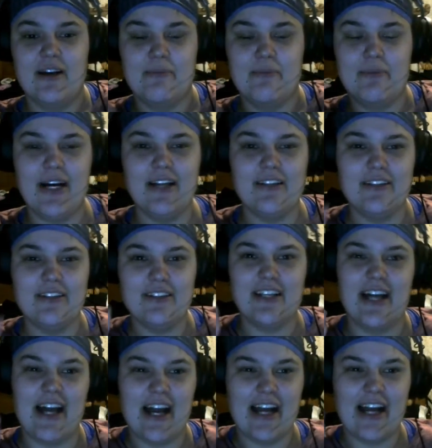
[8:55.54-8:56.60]
But
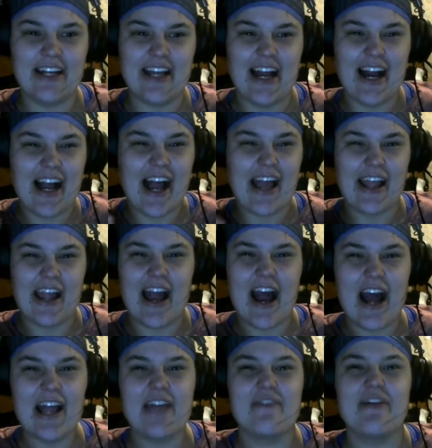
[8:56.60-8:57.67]
I
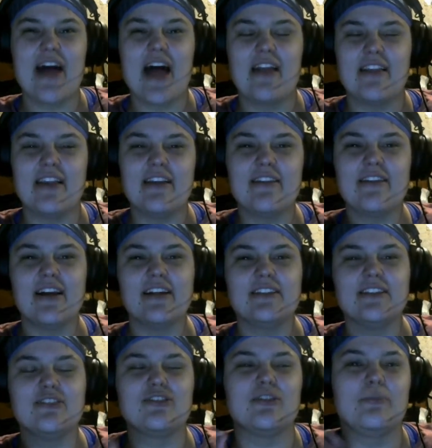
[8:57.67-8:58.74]
kind of this
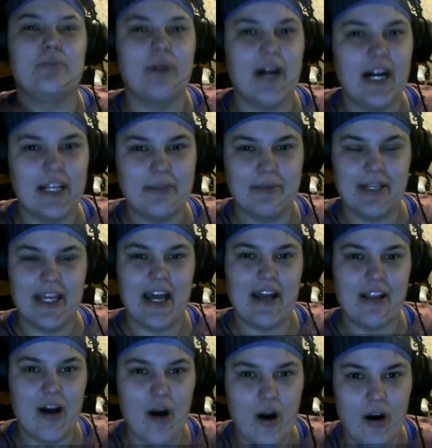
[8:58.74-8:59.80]
doesn't surprise me at
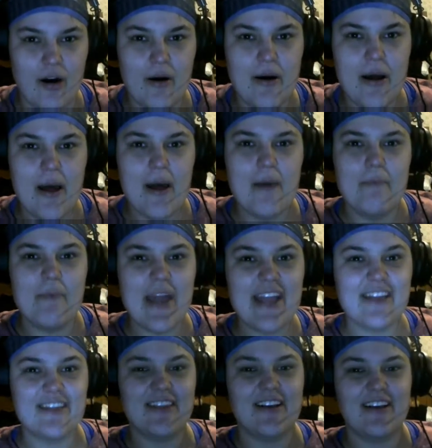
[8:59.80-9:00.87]
all.
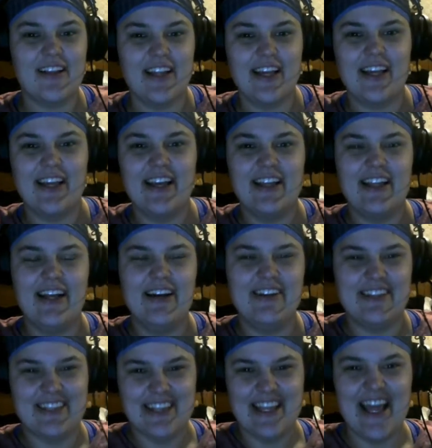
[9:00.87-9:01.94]
Basically, there's
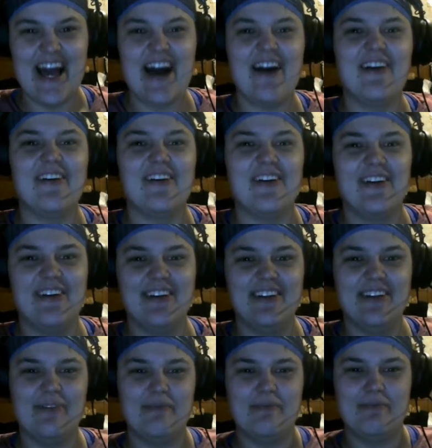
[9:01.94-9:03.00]
now going
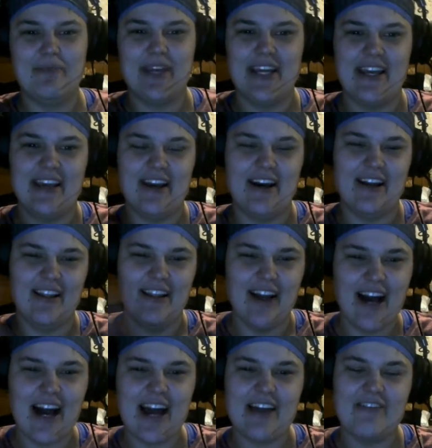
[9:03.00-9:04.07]
to be a live